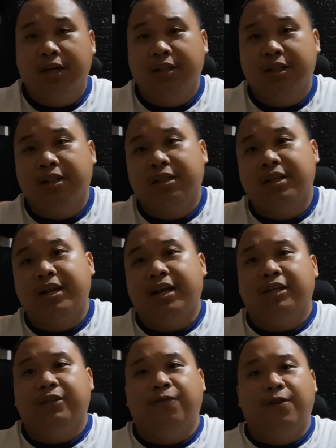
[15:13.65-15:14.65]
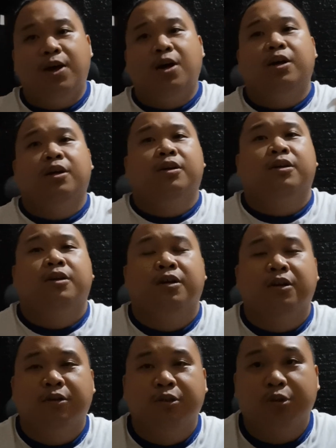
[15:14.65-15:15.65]
until the next vlog,
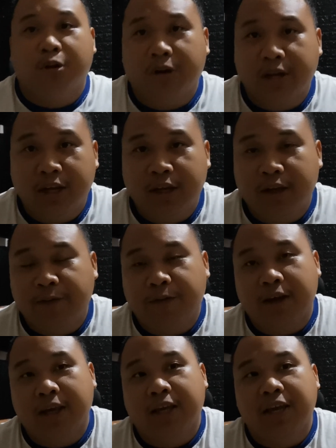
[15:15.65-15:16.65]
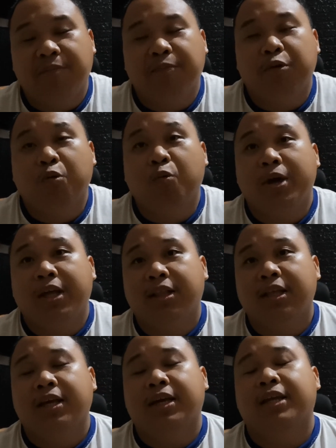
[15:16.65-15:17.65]
sorry if I keep you
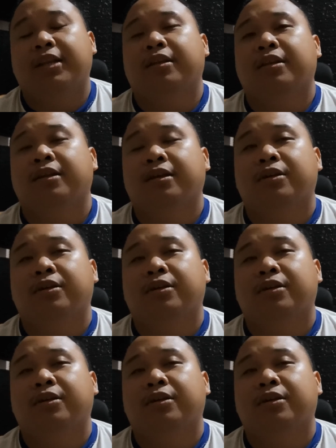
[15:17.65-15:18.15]
waiting and